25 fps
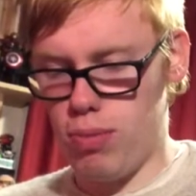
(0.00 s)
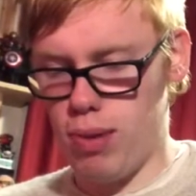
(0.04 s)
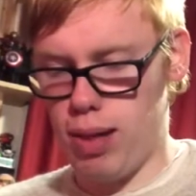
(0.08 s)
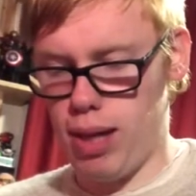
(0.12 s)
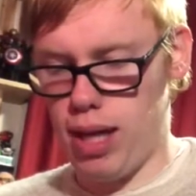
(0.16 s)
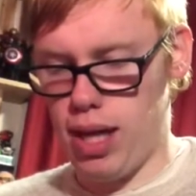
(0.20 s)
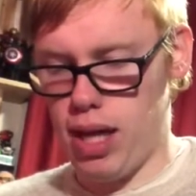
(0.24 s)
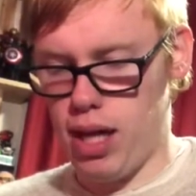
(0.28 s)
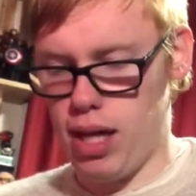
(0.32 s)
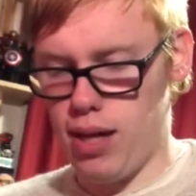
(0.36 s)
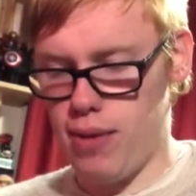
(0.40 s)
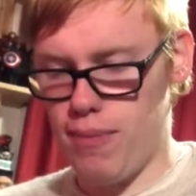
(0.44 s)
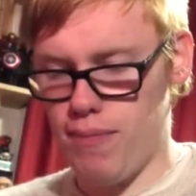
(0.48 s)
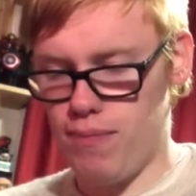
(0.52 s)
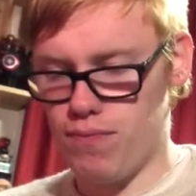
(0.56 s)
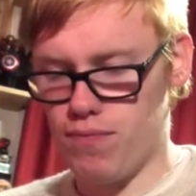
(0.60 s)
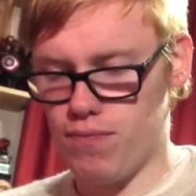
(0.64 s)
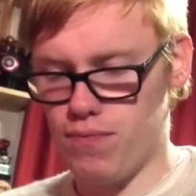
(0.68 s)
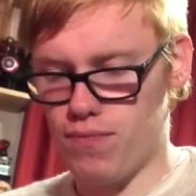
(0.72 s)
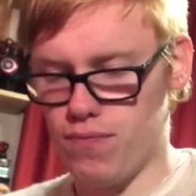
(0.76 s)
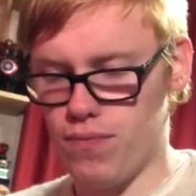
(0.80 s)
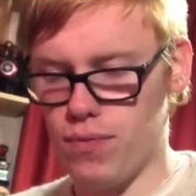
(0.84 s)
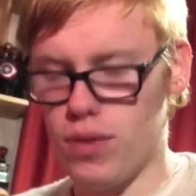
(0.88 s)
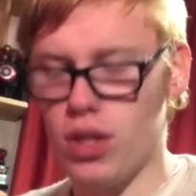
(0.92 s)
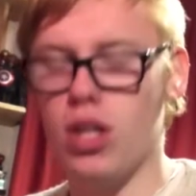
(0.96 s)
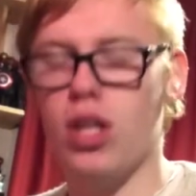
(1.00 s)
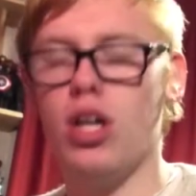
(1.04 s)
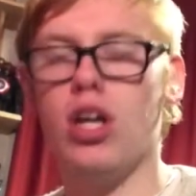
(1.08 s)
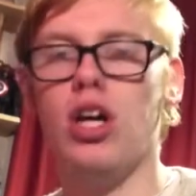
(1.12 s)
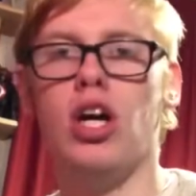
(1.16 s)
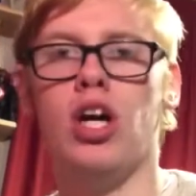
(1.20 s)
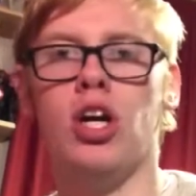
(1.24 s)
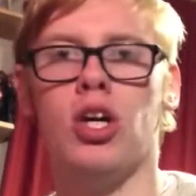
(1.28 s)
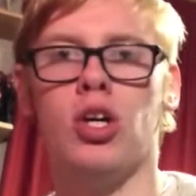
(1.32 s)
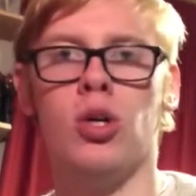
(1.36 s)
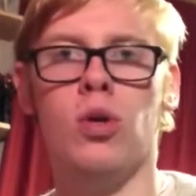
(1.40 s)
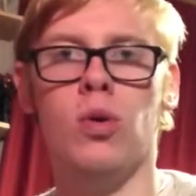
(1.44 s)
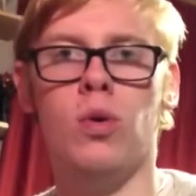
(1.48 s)
be
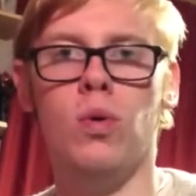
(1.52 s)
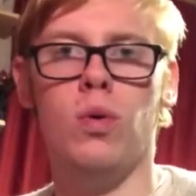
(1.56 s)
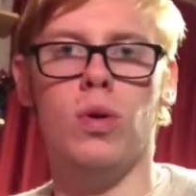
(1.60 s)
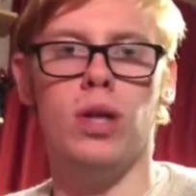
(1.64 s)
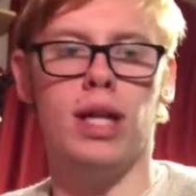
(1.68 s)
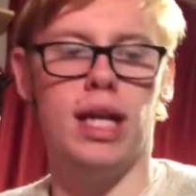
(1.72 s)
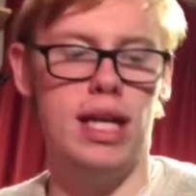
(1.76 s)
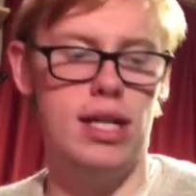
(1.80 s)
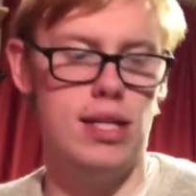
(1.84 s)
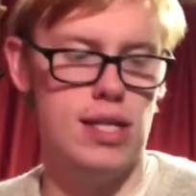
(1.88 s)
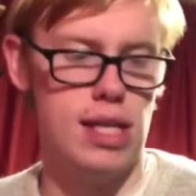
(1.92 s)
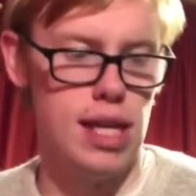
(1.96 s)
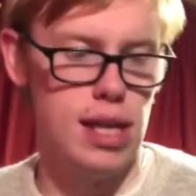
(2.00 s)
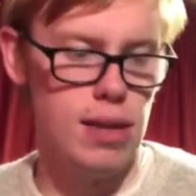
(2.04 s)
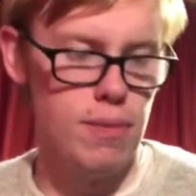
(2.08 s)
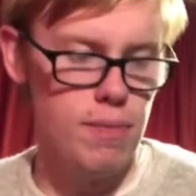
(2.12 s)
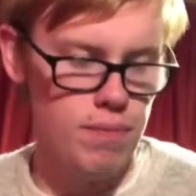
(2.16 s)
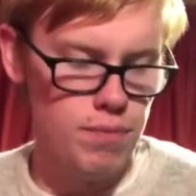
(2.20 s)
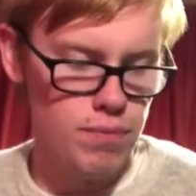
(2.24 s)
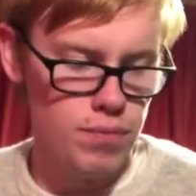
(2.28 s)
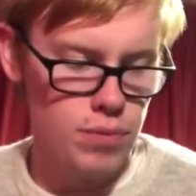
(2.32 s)
a cool kitty.